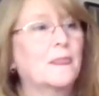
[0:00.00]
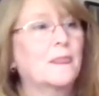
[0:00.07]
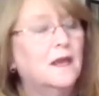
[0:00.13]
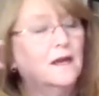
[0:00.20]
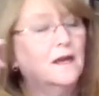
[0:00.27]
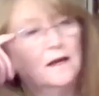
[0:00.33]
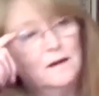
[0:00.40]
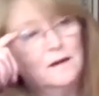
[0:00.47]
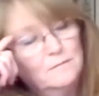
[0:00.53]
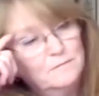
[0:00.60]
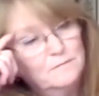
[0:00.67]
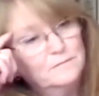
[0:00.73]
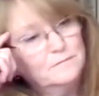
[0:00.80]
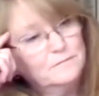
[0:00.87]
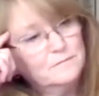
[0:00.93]

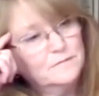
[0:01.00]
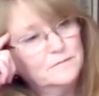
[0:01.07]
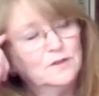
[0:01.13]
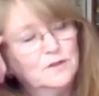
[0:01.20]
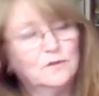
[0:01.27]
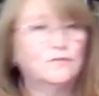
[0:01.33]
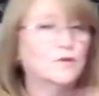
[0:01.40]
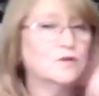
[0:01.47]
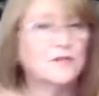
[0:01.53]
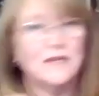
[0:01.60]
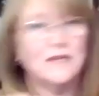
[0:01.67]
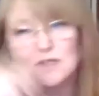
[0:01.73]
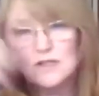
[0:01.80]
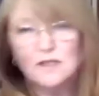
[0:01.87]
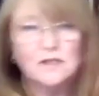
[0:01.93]
um, you know
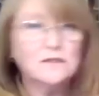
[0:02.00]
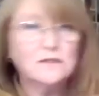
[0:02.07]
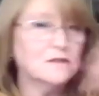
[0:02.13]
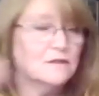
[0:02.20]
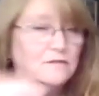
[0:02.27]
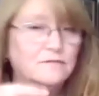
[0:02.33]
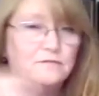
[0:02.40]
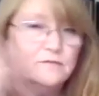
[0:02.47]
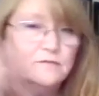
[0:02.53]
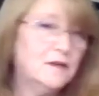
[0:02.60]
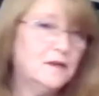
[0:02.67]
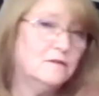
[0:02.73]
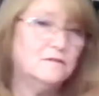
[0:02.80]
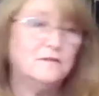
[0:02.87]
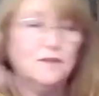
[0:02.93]
rotations of
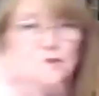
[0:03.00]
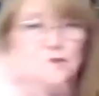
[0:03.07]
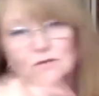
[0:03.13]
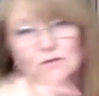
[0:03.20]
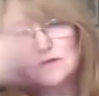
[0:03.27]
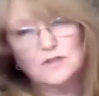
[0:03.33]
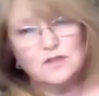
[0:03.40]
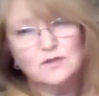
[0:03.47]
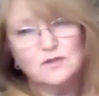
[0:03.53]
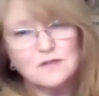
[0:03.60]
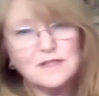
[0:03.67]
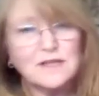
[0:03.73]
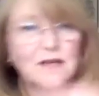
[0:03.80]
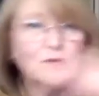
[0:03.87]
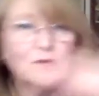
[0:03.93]
you know
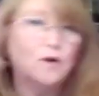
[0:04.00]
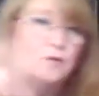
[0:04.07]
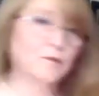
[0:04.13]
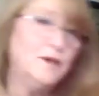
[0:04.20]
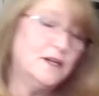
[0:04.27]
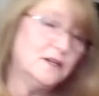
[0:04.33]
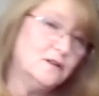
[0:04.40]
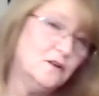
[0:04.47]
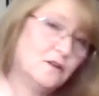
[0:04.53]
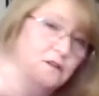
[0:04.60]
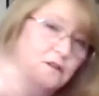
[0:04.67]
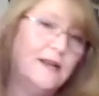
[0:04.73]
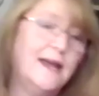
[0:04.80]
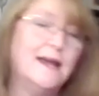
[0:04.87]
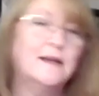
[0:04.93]
students in one week not
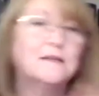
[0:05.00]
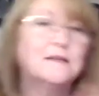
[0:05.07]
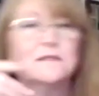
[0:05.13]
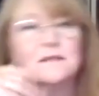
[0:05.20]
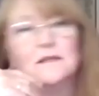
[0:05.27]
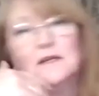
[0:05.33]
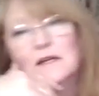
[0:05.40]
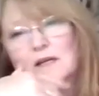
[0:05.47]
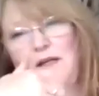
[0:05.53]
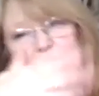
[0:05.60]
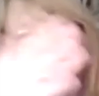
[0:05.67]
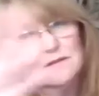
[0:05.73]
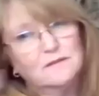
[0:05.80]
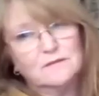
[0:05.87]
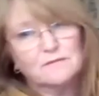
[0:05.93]
the next
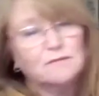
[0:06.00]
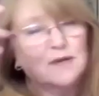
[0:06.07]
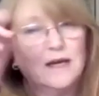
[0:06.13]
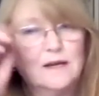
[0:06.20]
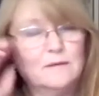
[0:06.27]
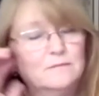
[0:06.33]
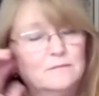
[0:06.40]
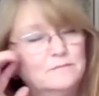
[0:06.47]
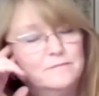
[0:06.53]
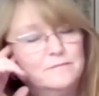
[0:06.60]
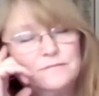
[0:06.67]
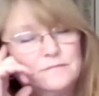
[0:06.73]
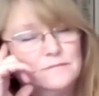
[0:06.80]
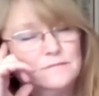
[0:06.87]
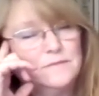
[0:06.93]
um,
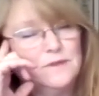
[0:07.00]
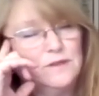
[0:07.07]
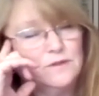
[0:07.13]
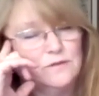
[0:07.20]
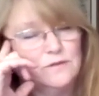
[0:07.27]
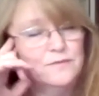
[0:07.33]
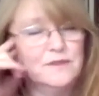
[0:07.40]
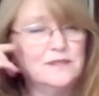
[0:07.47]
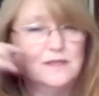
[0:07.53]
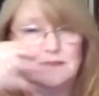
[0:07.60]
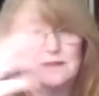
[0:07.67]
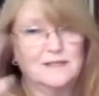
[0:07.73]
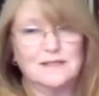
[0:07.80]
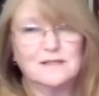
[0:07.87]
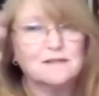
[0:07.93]
you know
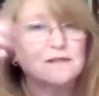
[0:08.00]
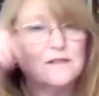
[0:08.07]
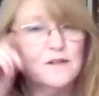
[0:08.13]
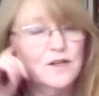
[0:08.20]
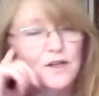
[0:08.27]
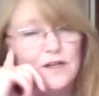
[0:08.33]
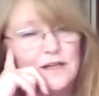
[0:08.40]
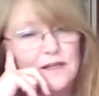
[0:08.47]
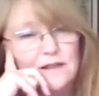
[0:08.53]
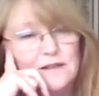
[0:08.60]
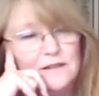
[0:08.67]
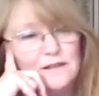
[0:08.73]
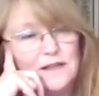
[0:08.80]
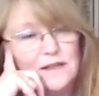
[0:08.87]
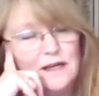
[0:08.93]
distance learning
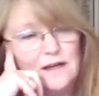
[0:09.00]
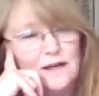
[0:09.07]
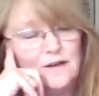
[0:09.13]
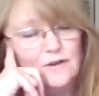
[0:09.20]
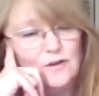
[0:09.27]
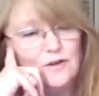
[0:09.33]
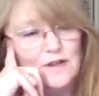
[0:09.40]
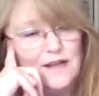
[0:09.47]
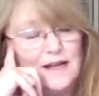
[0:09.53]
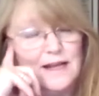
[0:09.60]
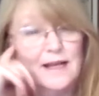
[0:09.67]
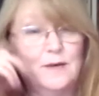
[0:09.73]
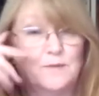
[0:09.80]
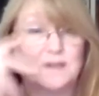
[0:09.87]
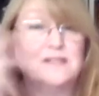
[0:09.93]
and and all of that
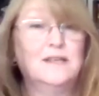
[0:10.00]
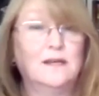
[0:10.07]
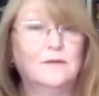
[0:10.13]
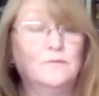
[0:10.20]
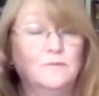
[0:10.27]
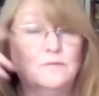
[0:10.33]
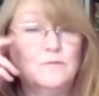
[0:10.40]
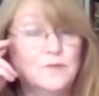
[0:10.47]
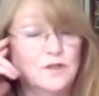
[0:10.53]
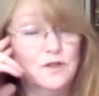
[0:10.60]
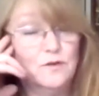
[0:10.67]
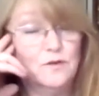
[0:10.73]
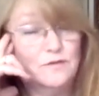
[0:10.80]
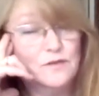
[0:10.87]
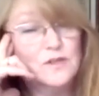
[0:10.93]
like we're seeing with the
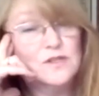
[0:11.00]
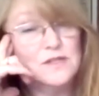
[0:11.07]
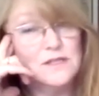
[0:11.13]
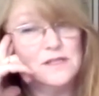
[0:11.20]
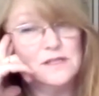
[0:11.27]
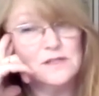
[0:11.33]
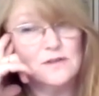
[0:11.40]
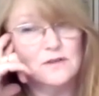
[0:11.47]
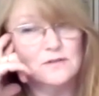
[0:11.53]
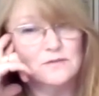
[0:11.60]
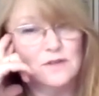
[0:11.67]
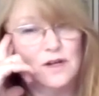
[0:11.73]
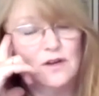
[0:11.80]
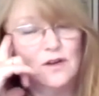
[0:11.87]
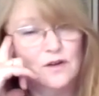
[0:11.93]
universities
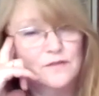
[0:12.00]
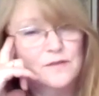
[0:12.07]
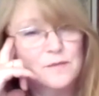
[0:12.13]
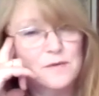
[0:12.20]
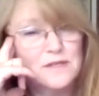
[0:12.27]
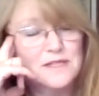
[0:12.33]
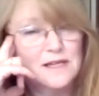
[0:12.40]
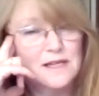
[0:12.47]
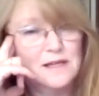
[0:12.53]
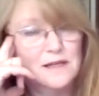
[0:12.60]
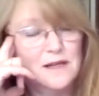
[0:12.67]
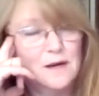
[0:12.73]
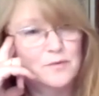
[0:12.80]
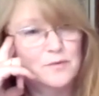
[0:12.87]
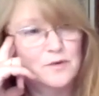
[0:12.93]
a lot of them are taking
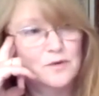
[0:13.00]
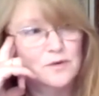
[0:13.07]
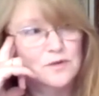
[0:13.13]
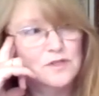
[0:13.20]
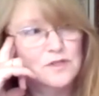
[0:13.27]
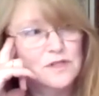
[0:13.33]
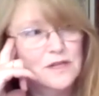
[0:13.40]
that approach